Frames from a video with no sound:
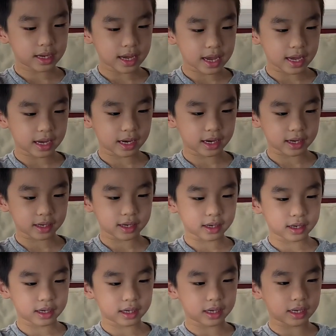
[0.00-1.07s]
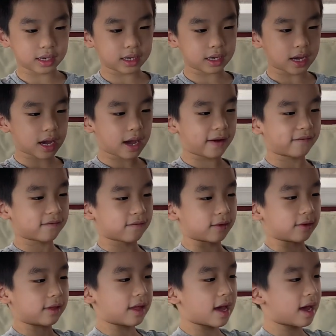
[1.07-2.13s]
And
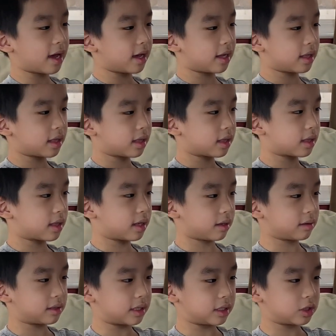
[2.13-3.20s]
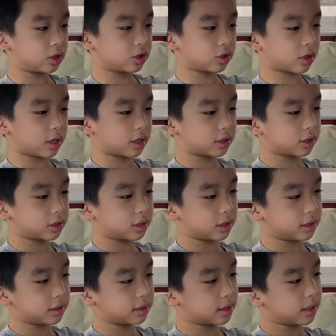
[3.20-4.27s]
after that, there's
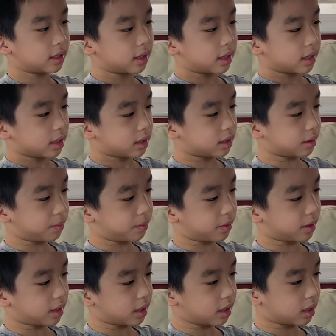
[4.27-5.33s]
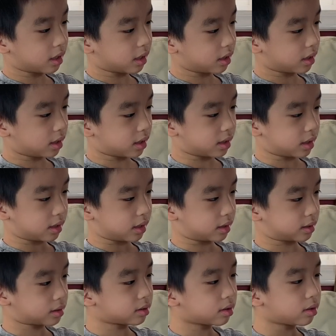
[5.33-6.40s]
instructions to put the
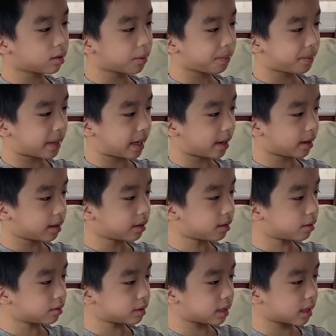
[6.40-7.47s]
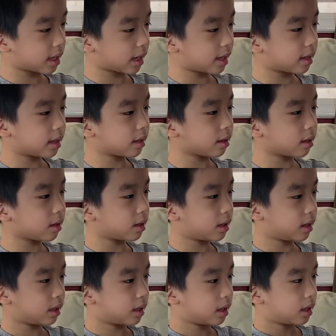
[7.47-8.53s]
solar panel together
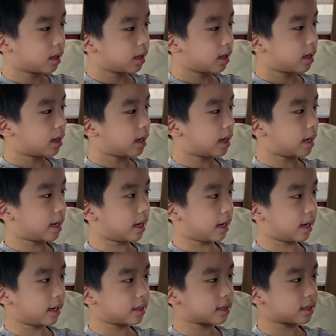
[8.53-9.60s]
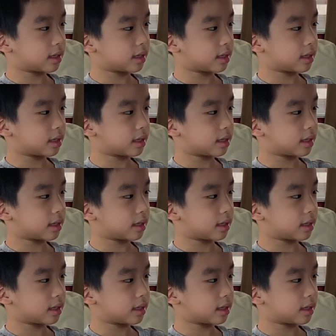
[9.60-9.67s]
and